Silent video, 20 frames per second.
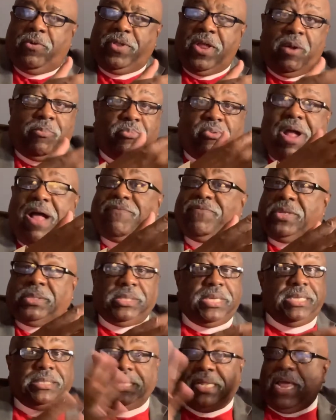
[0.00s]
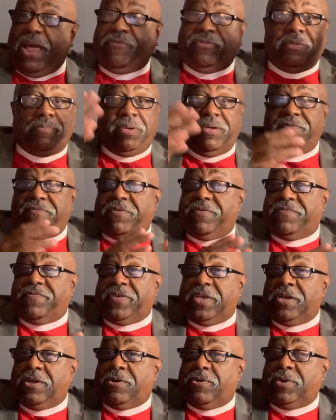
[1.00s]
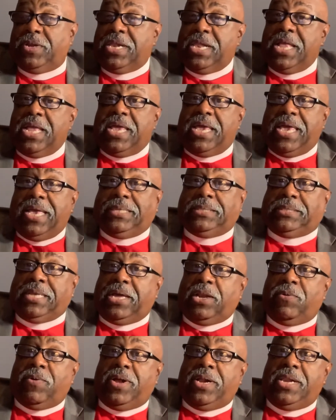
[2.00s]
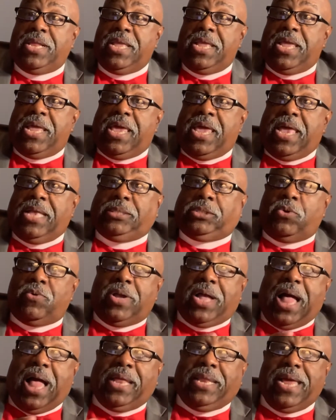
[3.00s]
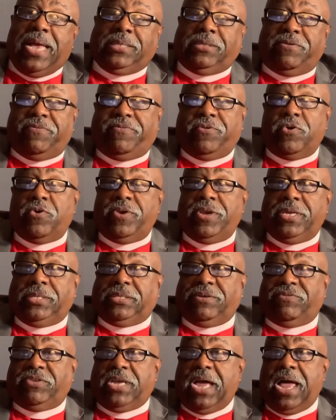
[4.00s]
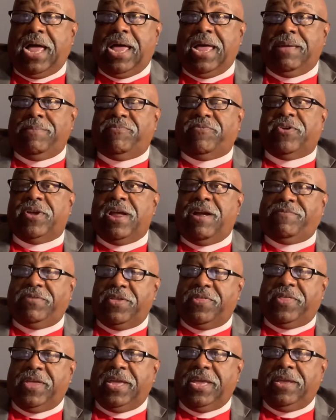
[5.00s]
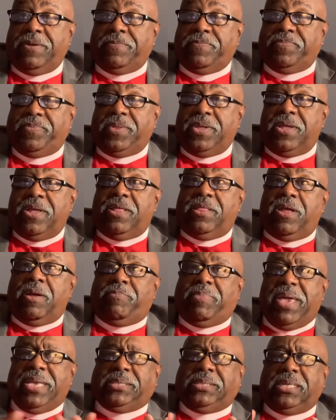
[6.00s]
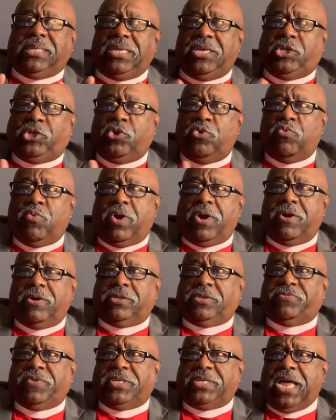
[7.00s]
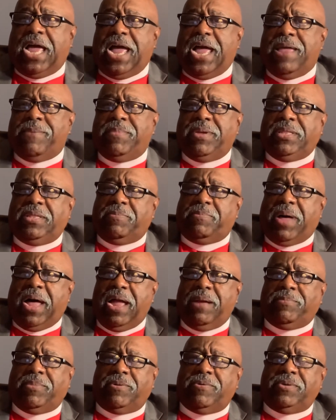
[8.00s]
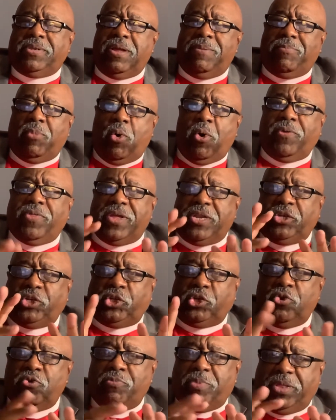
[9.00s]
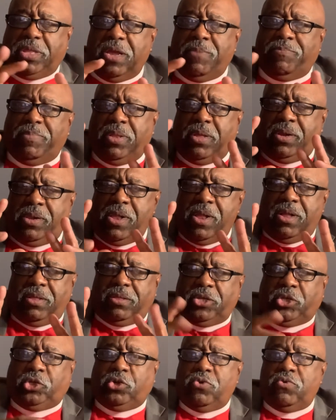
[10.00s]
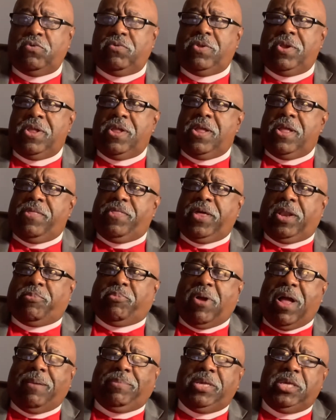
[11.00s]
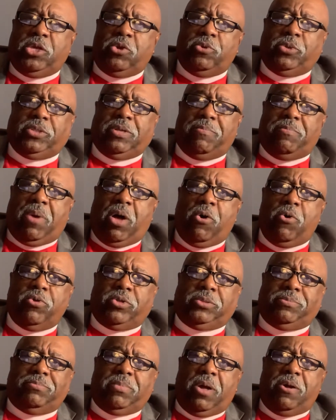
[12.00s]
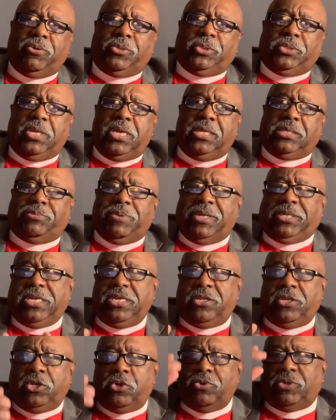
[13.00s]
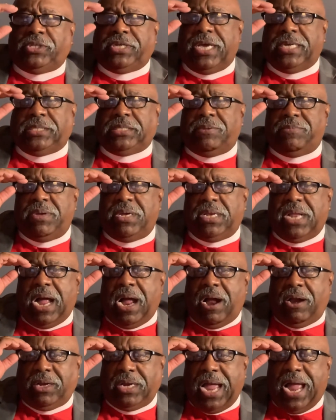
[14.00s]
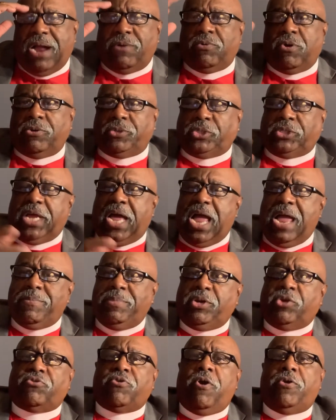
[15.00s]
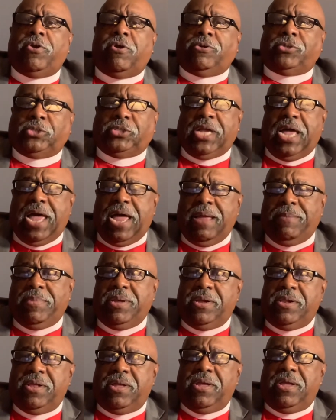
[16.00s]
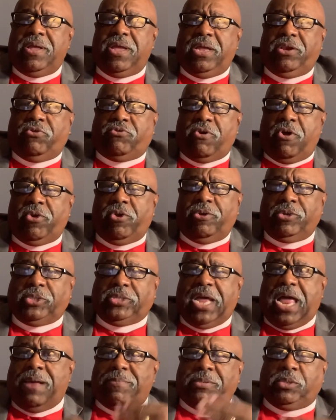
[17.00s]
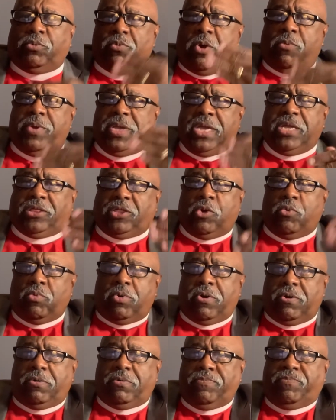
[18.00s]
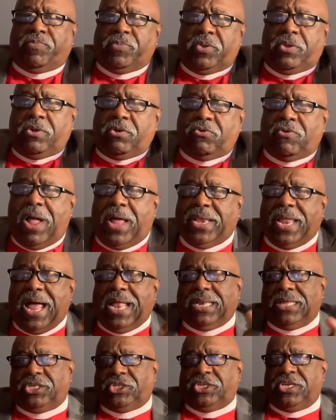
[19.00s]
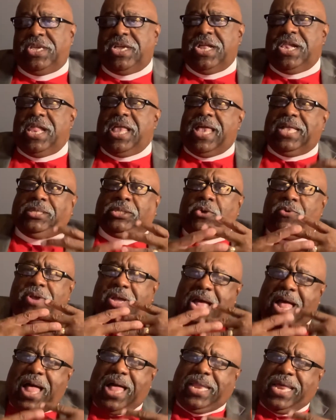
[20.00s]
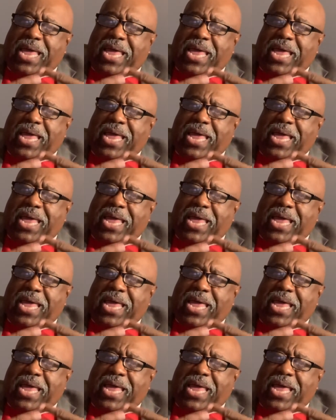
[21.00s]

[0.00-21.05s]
There are prophecies that have to be fulfilled, etc. And so God has a fullness of time for everything. There are basically two words for time in the Bible. There are more than two, but the two that are probably used the most, especially in the New Testament, are Kairos time and Chronos time. And Chronos time is where we get the word chronology. And so God